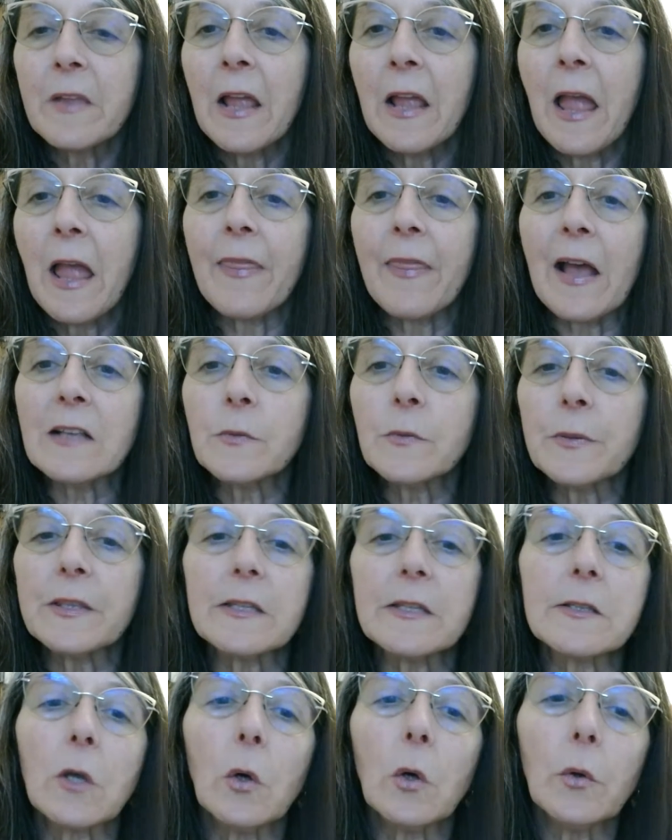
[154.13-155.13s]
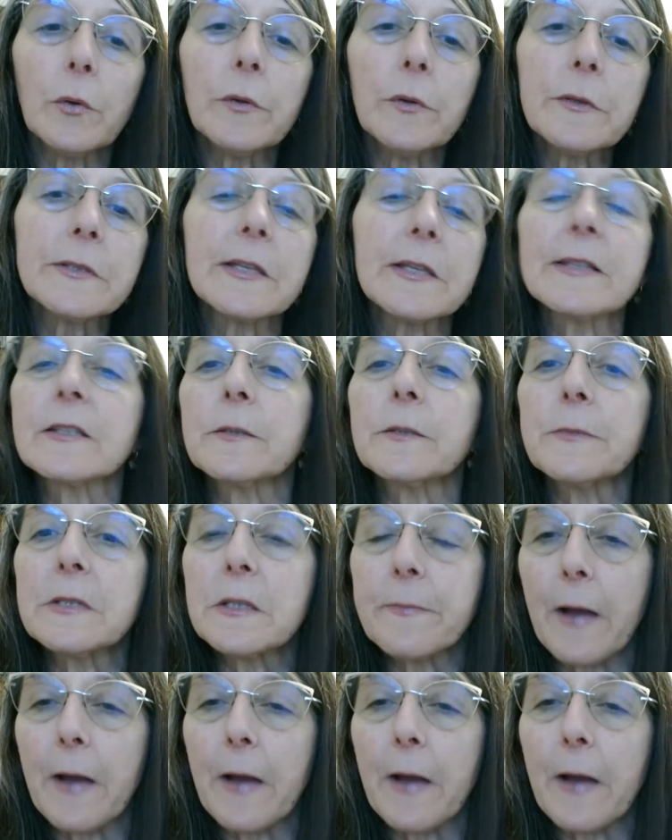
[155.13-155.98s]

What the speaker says: and that's what this whole system is